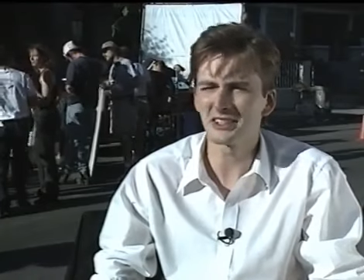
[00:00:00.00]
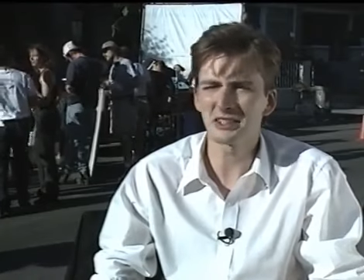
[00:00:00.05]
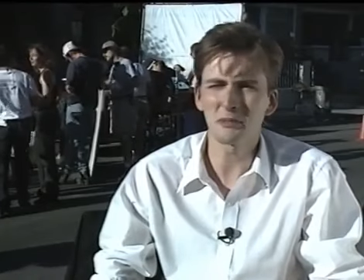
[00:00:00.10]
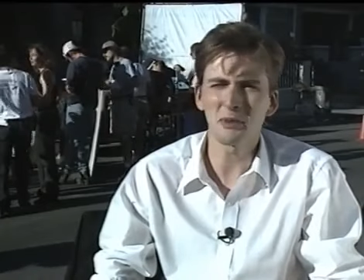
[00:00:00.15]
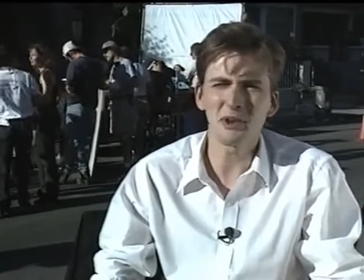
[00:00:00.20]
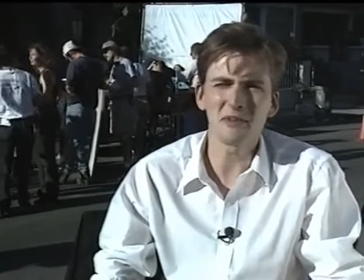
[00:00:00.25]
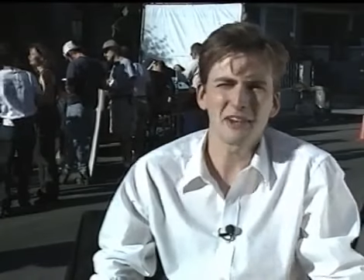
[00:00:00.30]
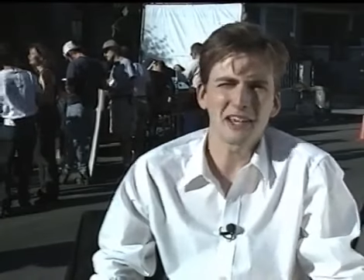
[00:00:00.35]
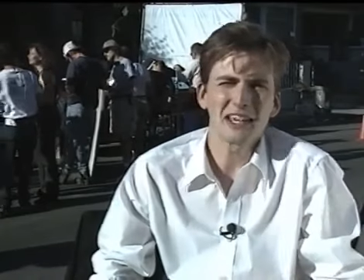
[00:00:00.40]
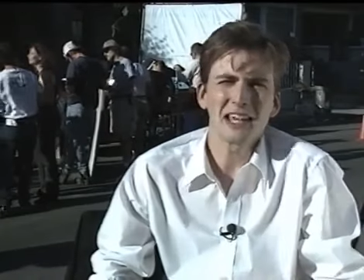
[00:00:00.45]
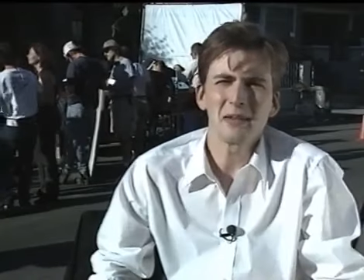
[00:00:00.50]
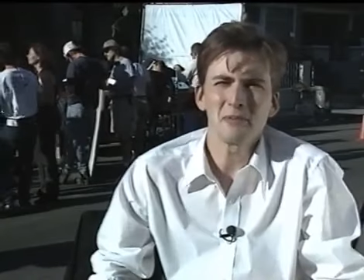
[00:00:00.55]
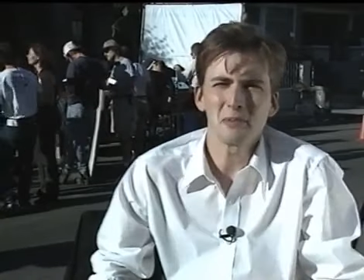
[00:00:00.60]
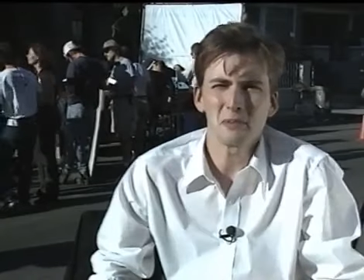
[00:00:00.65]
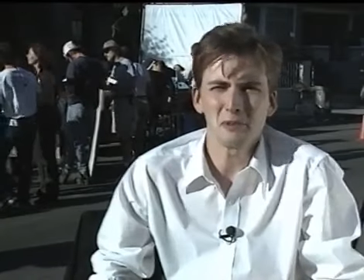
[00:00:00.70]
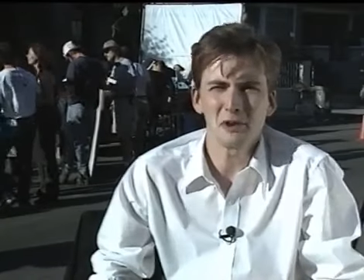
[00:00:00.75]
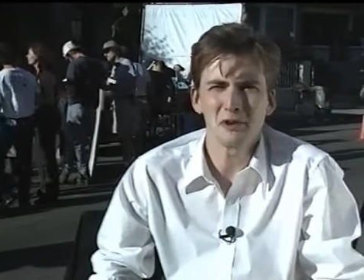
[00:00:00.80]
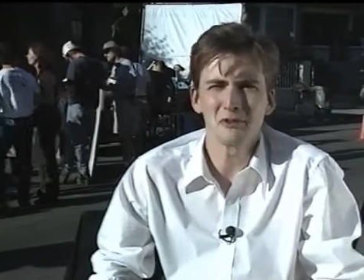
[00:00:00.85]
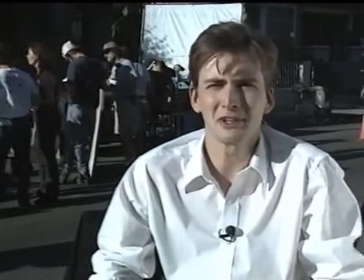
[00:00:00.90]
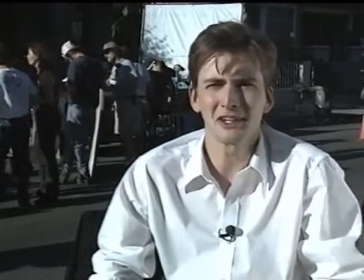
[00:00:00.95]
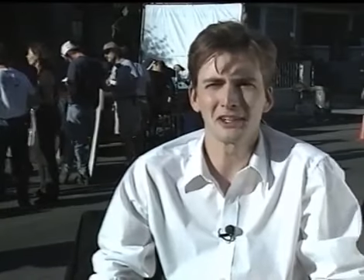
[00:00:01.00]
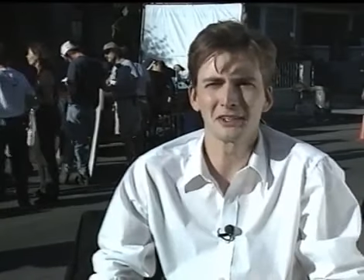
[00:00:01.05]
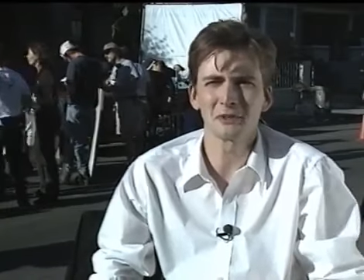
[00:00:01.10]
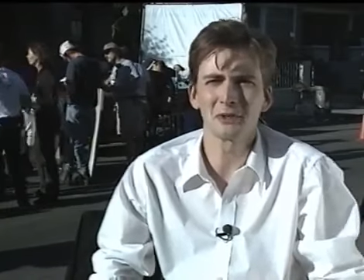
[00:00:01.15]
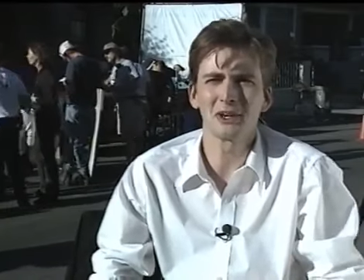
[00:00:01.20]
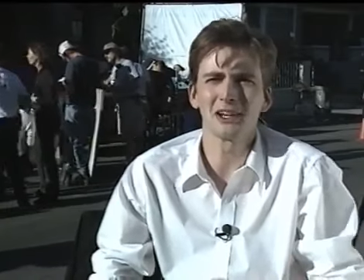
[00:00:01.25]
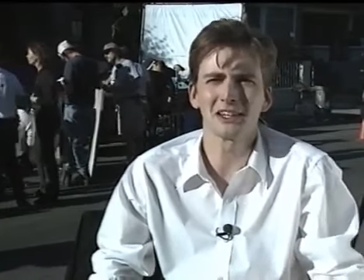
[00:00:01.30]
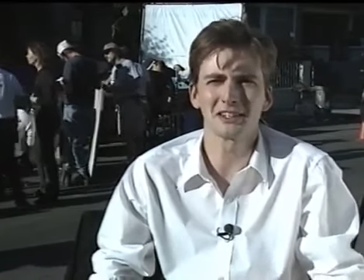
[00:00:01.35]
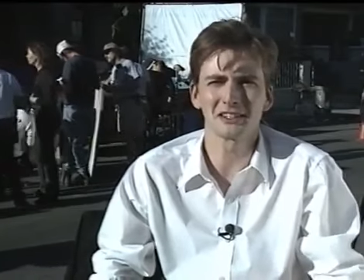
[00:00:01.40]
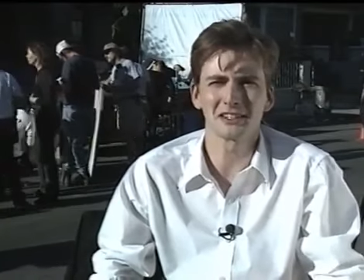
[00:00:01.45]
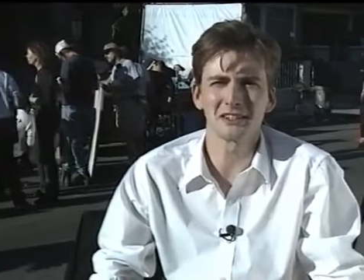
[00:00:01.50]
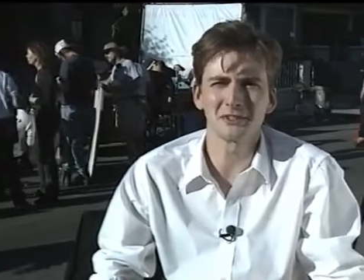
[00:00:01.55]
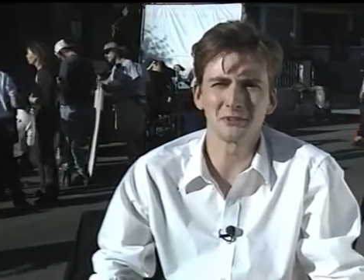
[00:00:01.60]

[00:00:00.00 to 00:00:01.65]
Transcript: it's a bit of a caper movie as well as a